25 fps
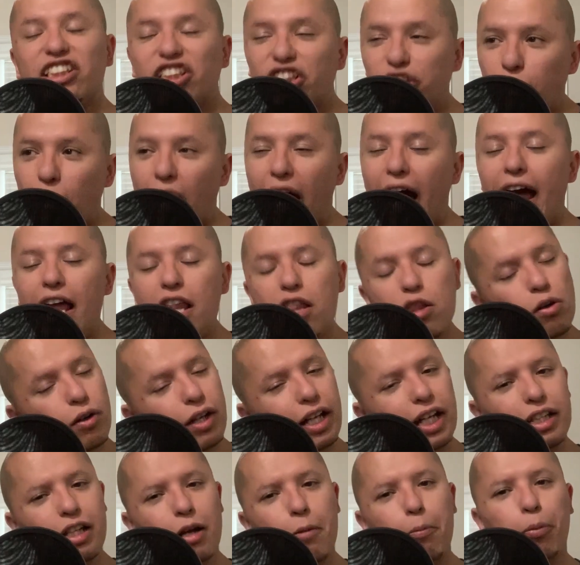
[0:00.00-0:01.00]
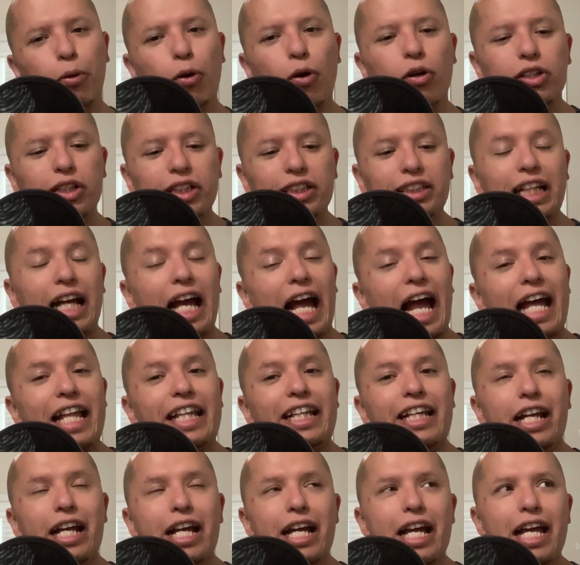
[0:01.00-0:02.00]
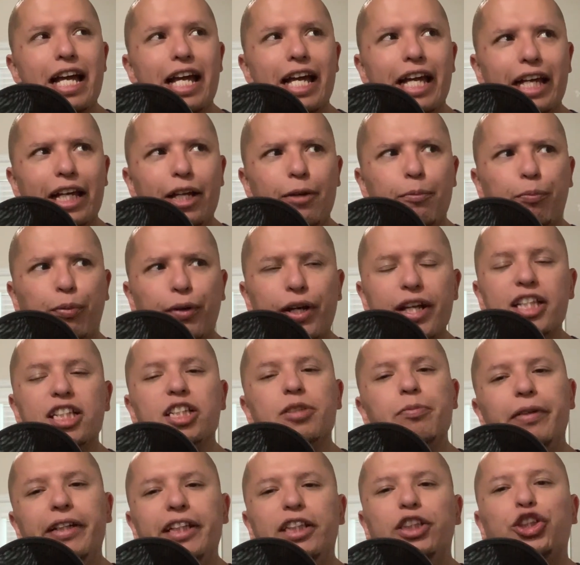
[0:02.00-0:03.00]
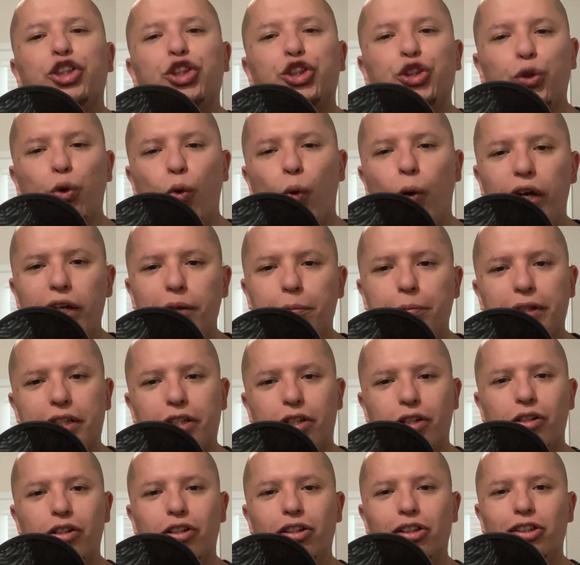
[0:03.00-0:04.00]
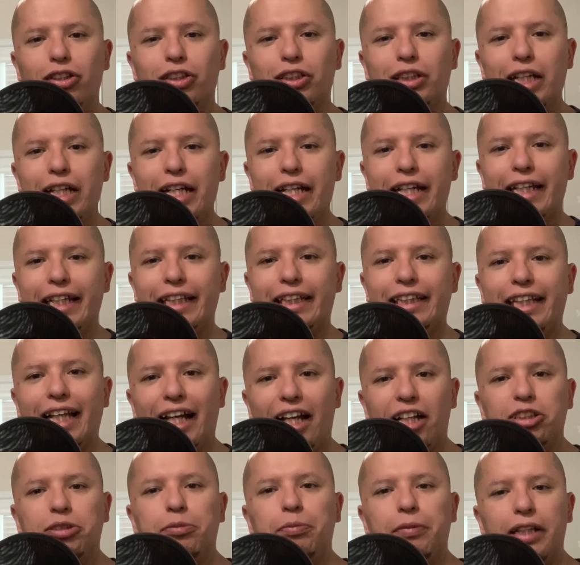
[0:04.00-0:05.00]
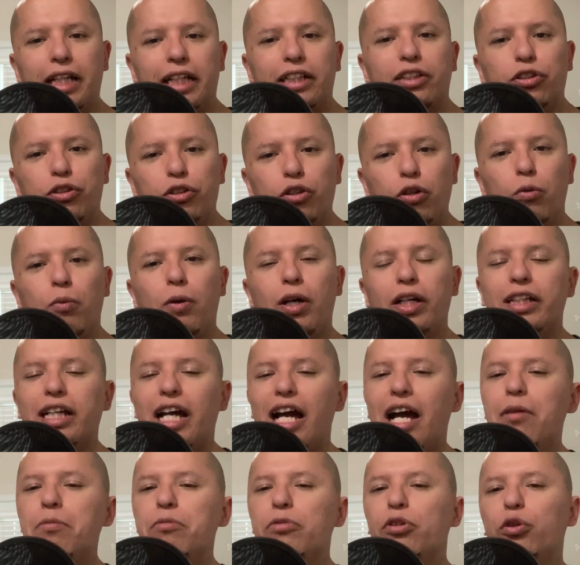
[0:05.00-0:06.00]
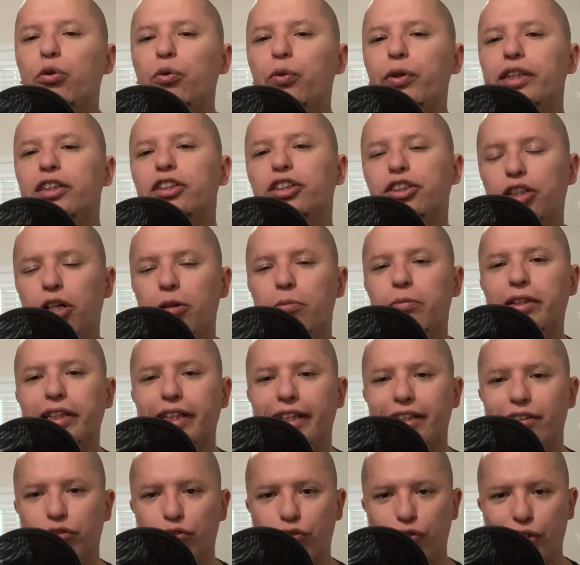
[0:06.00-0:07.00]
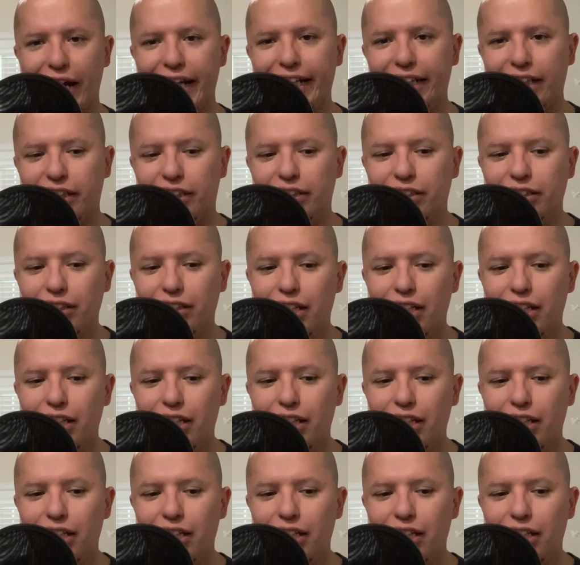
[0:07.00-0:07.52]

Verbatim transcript: So I look at the progress and it brings me joy because it tells me like you know what i'm doing something right